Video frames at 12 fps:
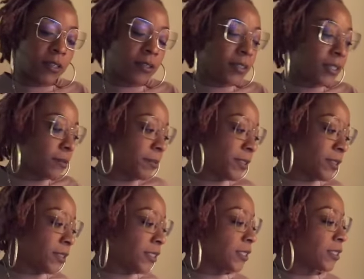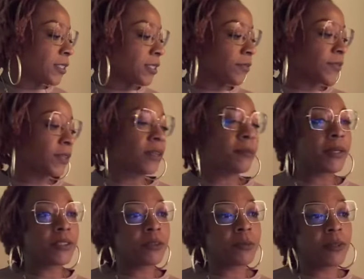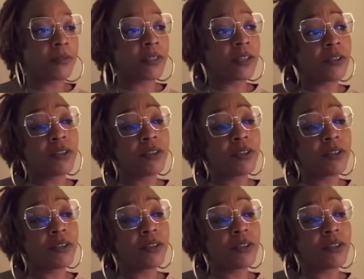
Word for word: There could be something significant about your birthday.